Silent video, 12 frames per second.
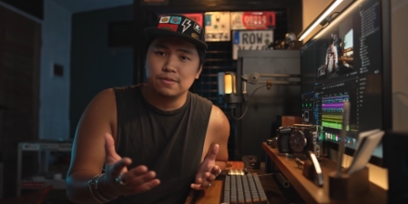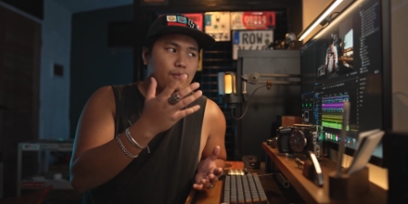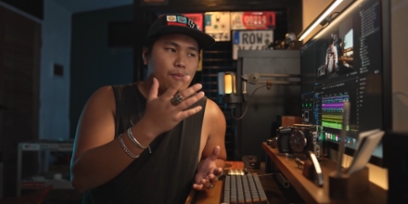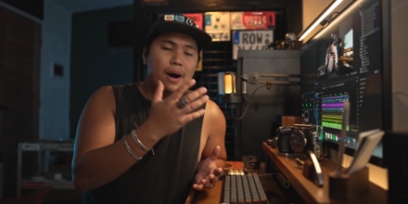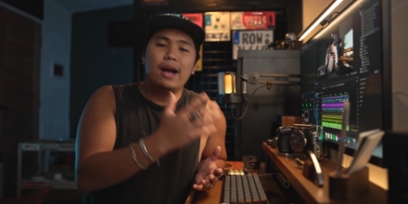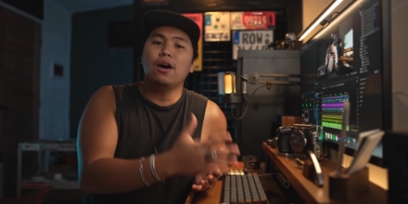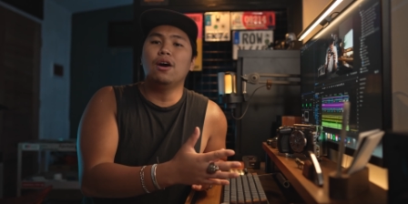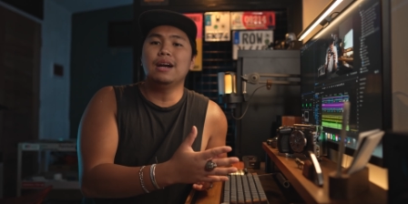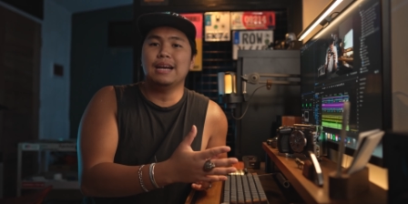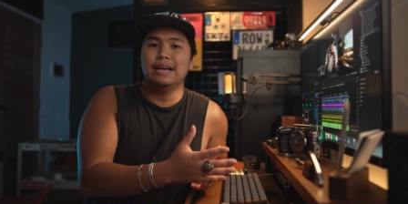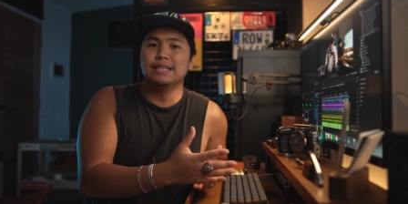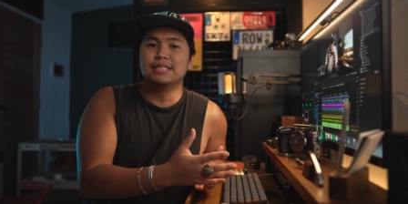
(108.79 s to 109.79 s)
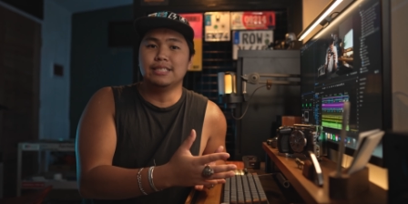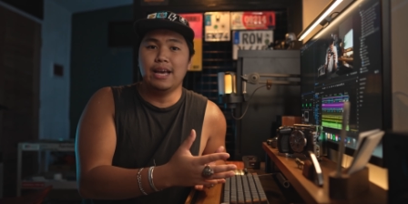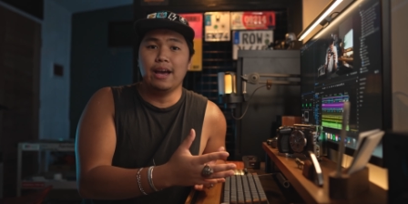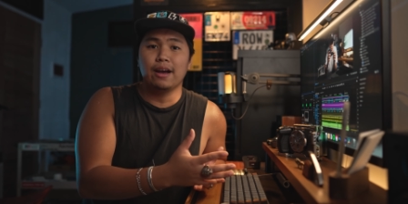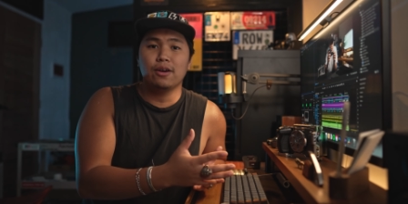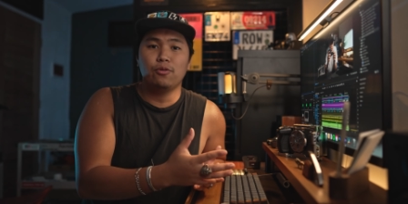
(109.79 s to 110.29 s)
My heart kind of
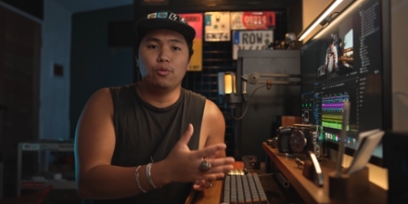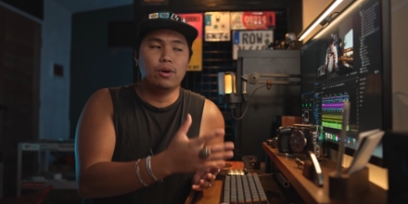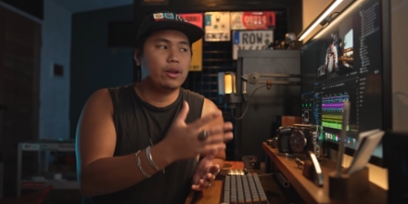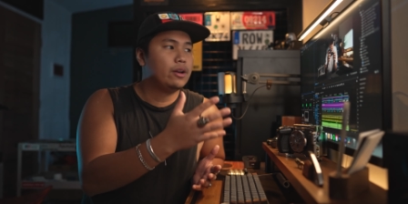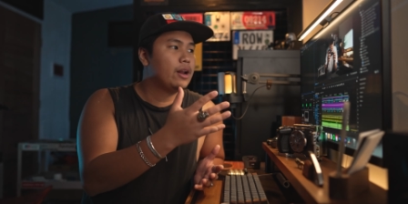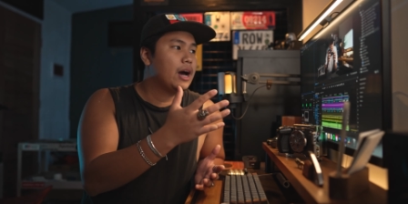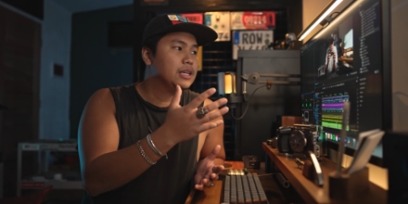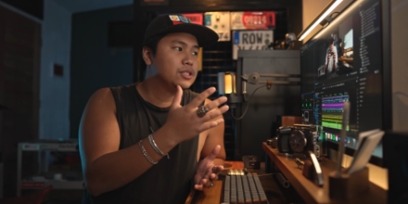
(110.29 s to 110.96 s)
sank when I